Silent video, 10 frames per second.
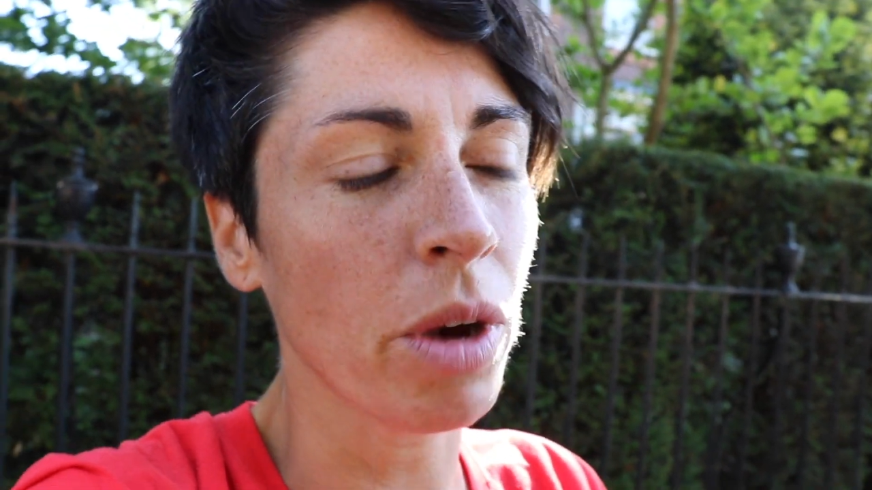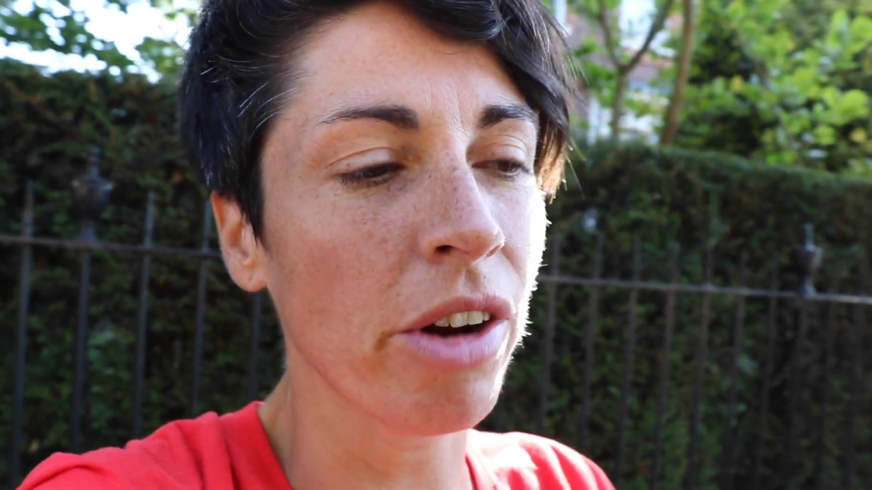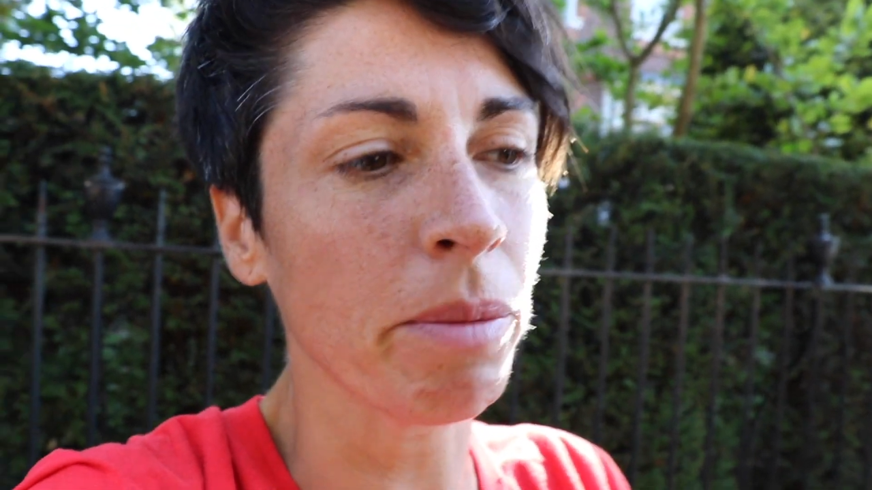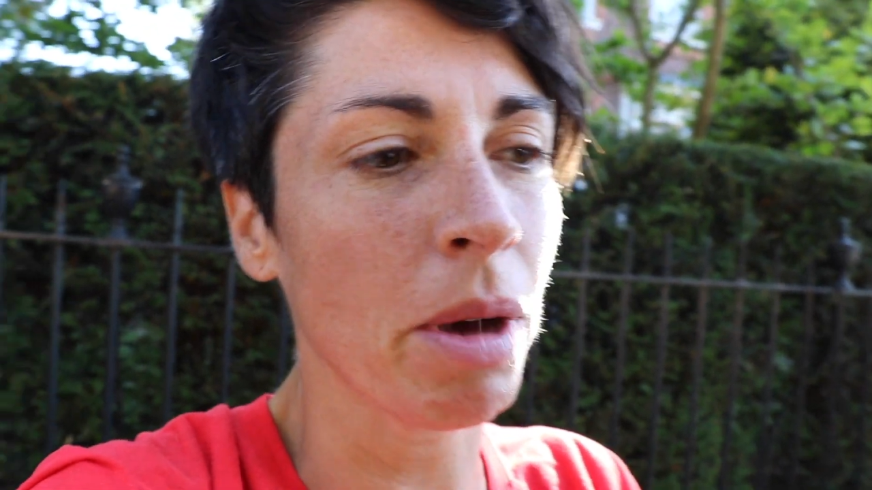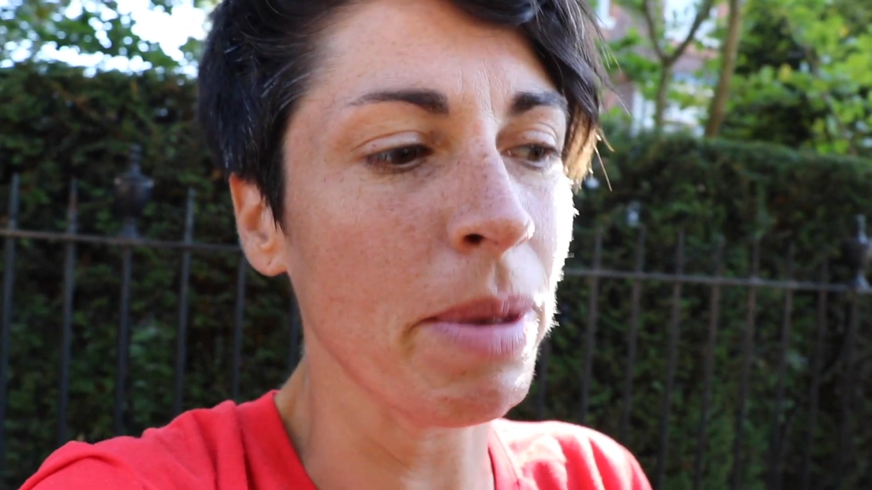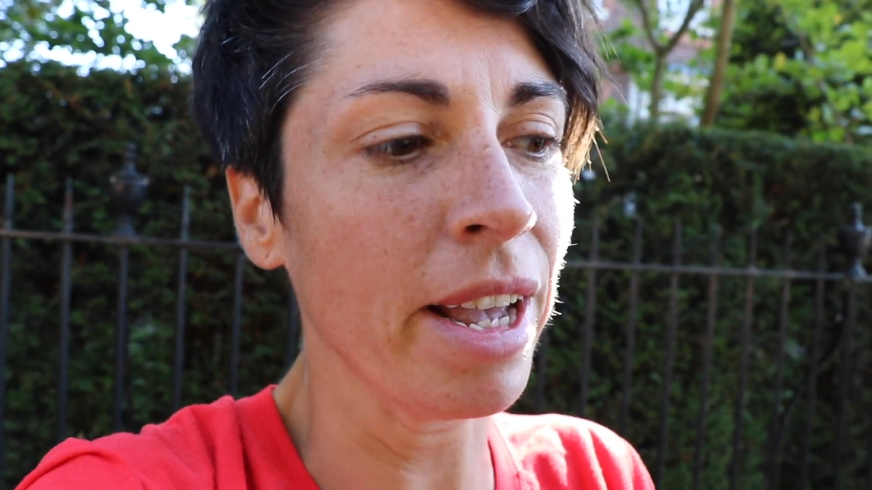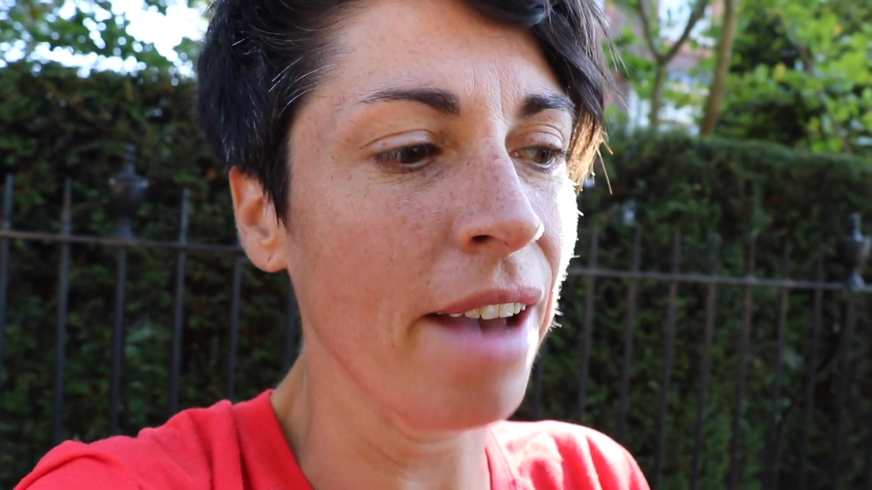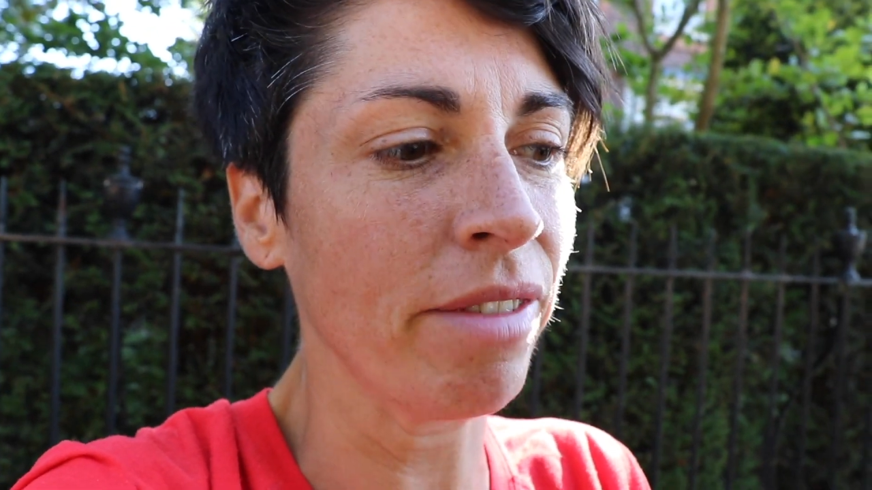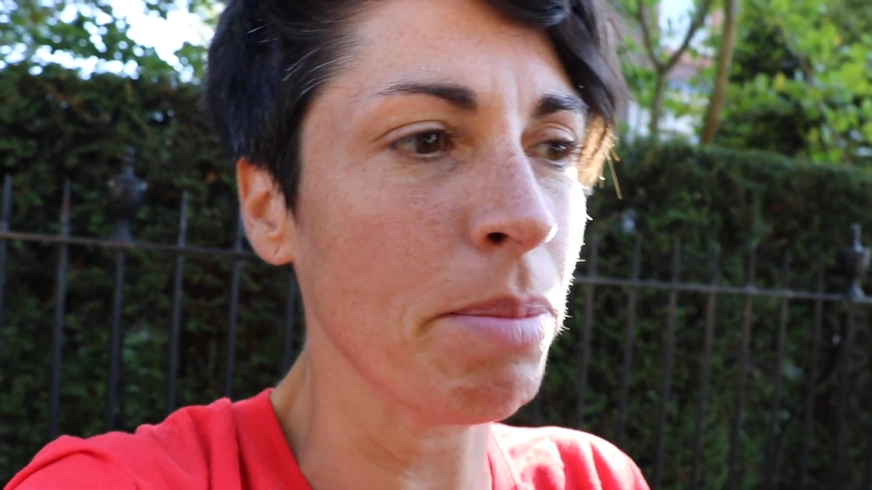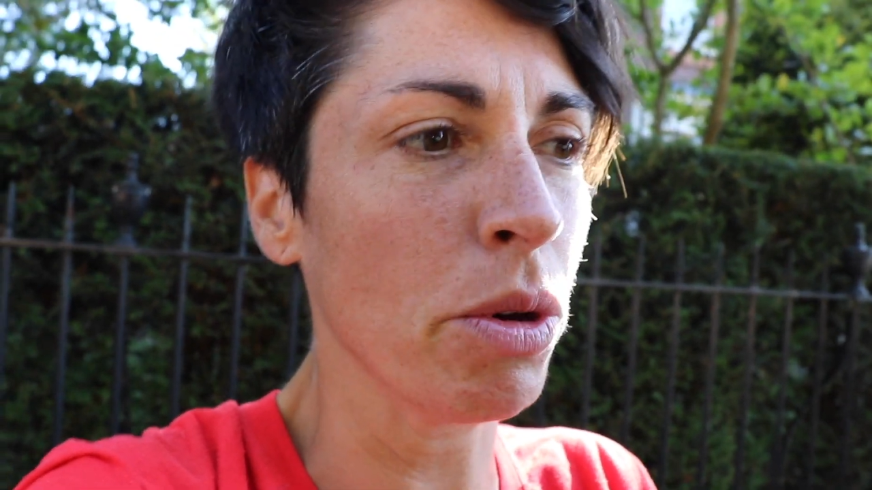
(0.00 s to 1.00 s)
wearing my big
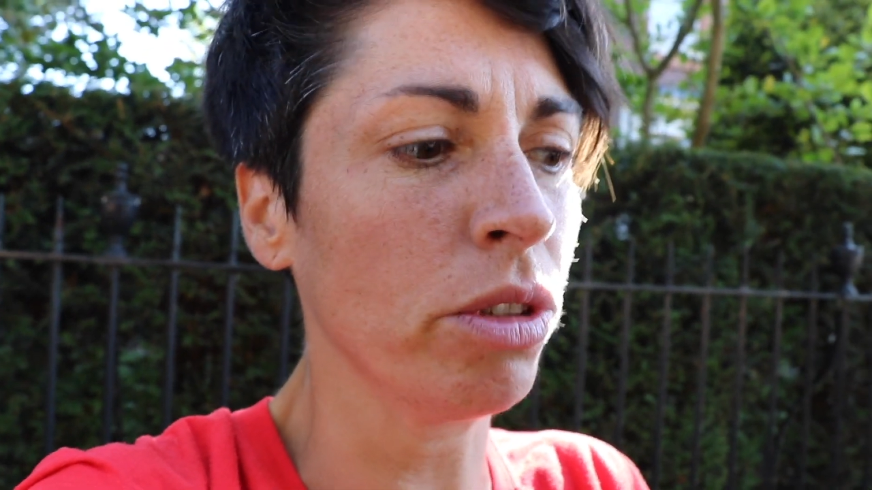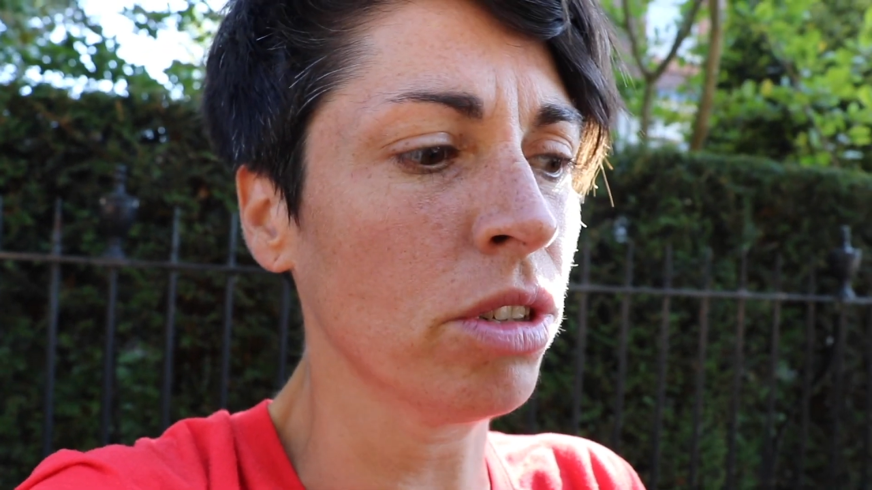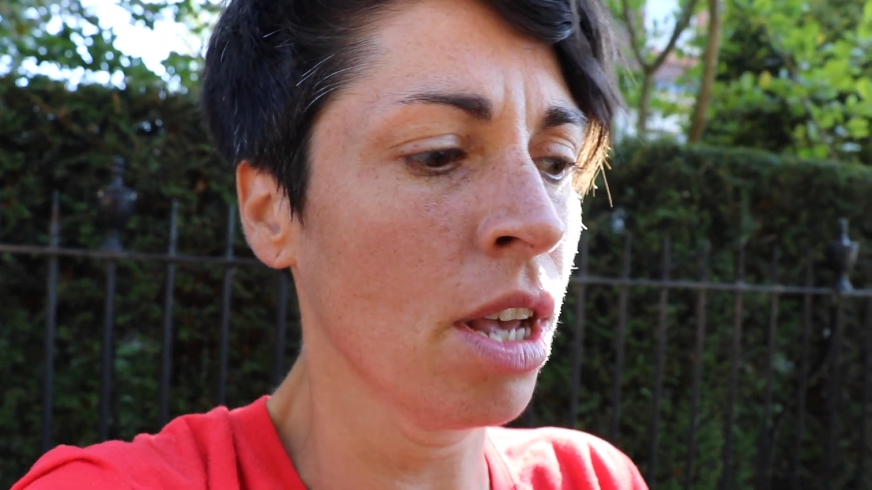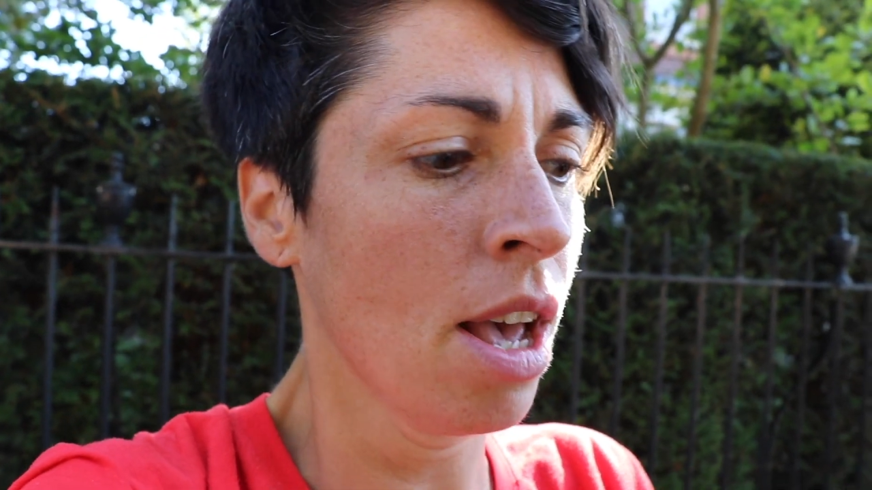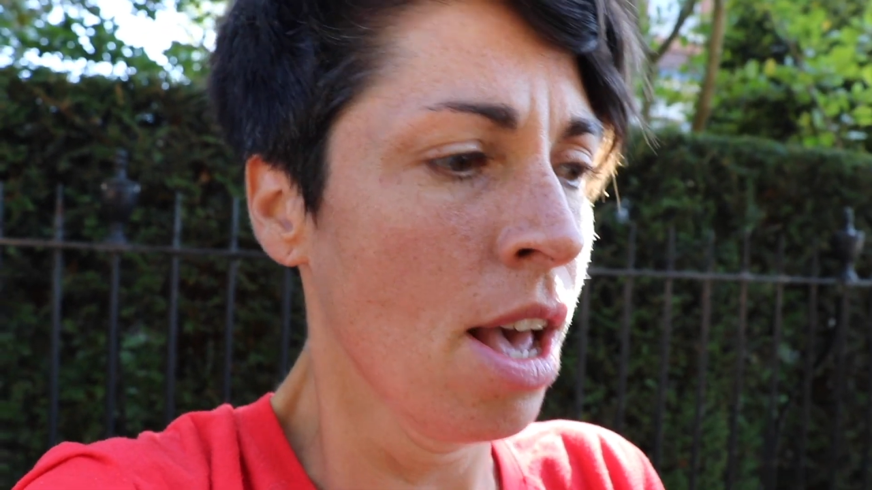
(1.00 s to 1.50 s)
heavy boots,